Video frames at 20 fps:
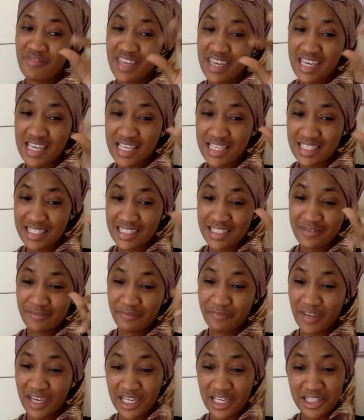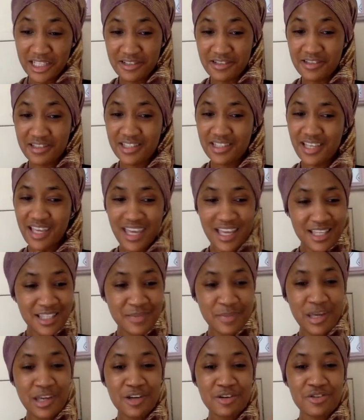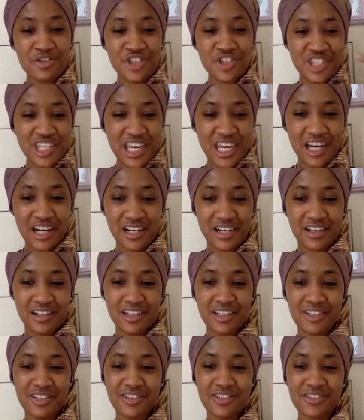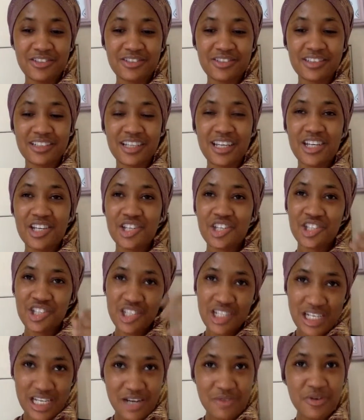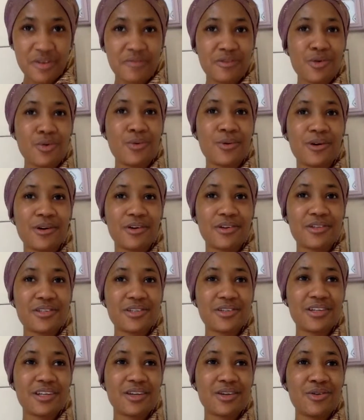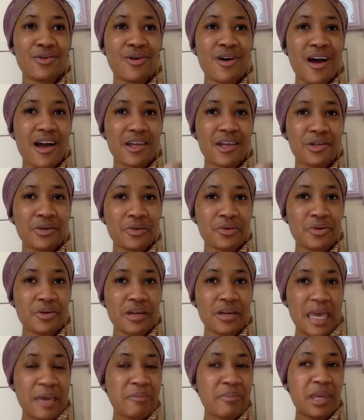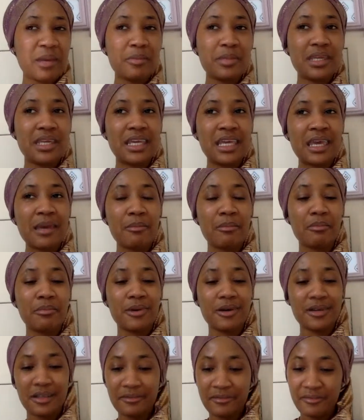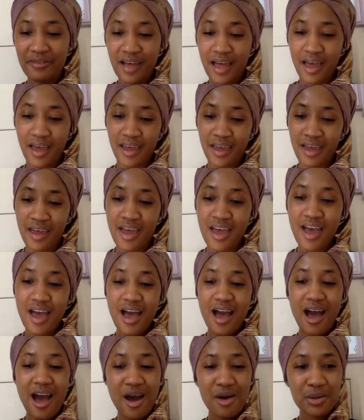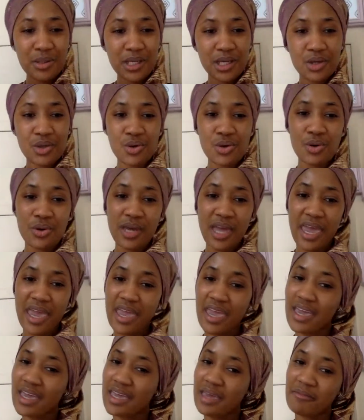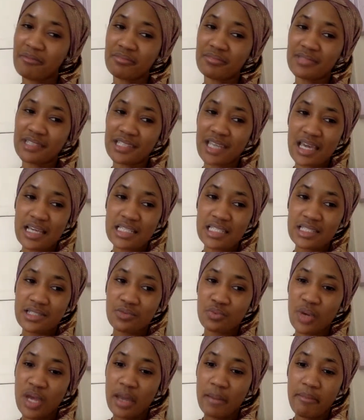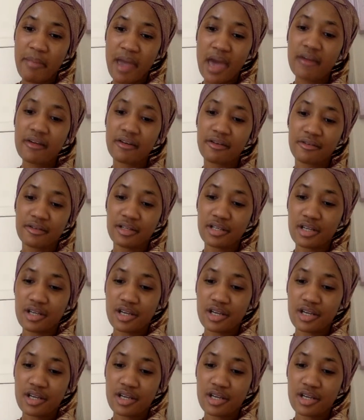these fingers, it's better to share, you know? Share with the world so they know how you cook and maybe they can modify how they cook and it can taste way better.